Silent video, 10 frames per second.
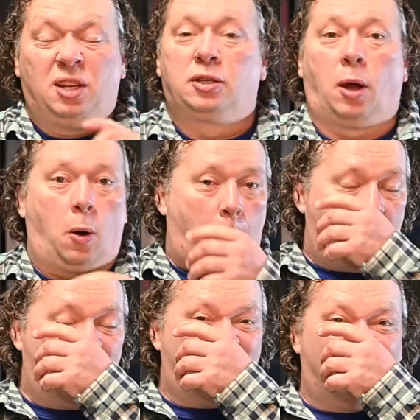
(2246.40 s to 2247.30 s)
So,
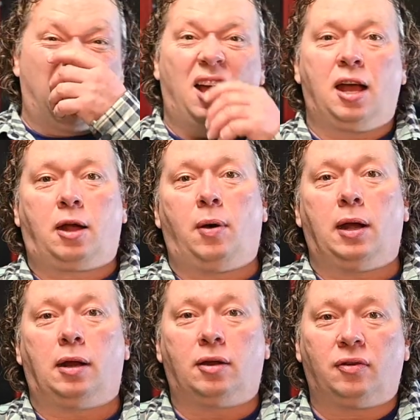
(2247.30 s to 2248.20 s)
quite
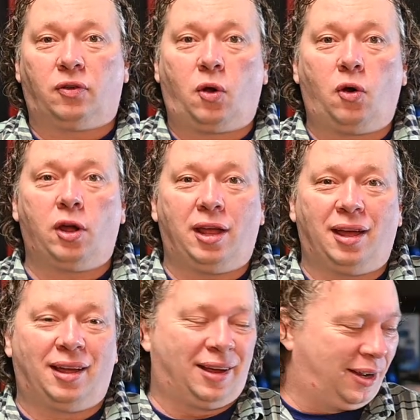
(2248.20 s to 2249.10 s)
a lot of
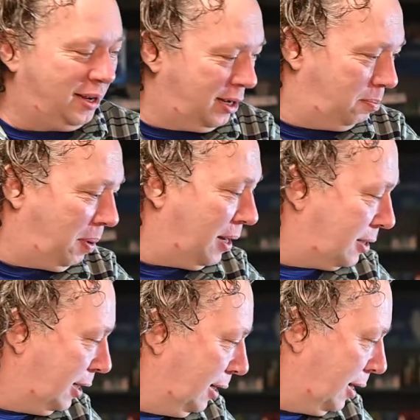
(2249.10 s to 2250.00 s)
koi
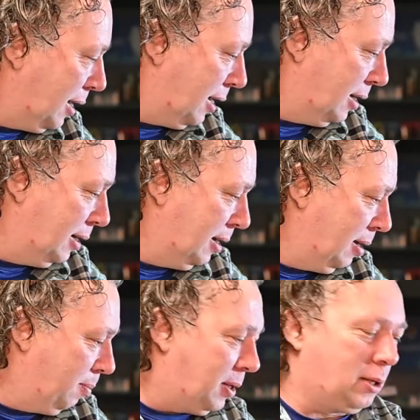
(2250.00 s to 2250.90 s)
passing
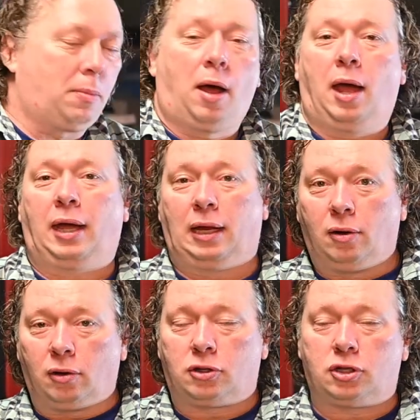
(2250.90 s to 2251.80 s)
by. I
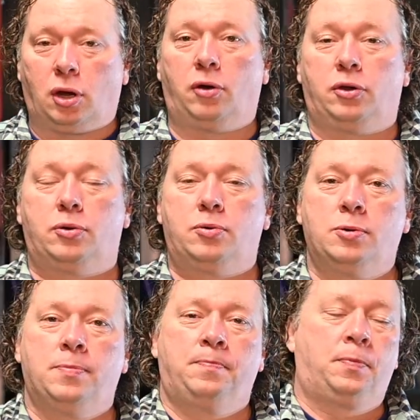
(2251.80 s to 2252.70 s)
cannot show you
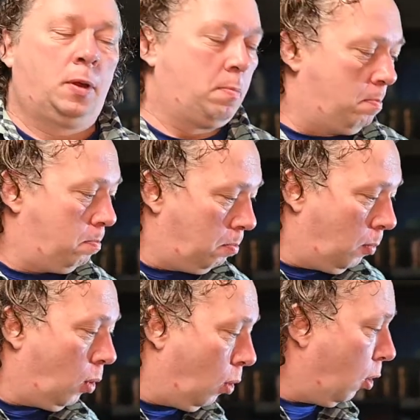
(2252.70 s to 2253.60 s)

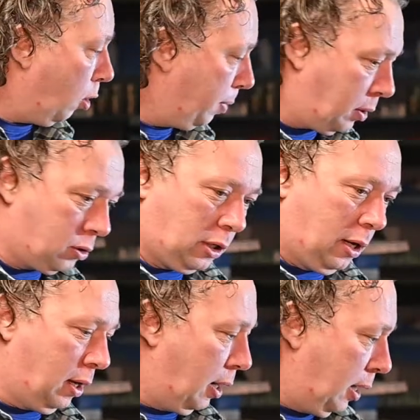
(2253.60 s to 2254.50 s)
more because
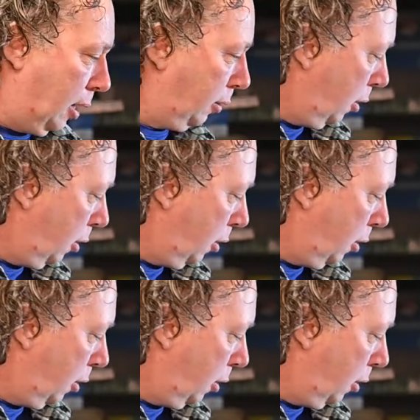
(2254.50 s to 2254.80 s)
I had